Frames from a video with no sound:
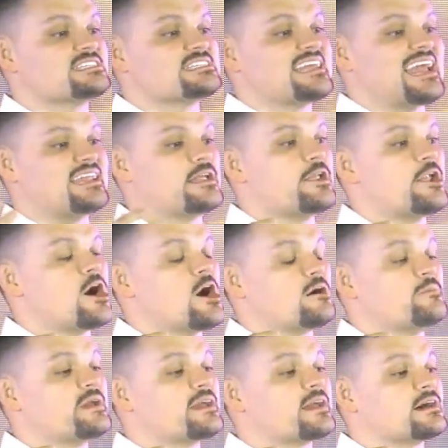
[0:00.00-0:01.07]
stand in awe
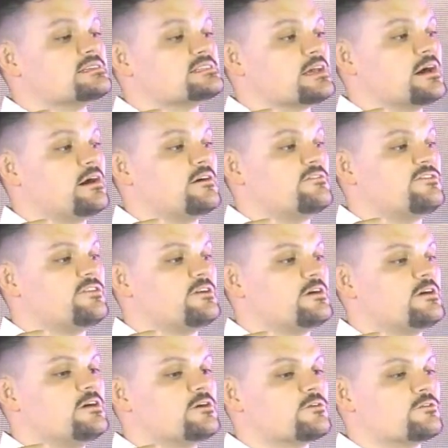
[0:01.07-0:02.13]
because of
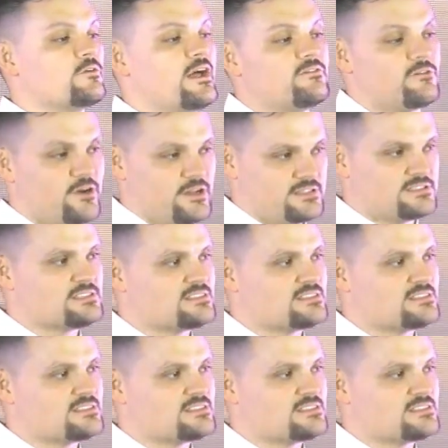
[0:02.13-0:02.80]
reverence.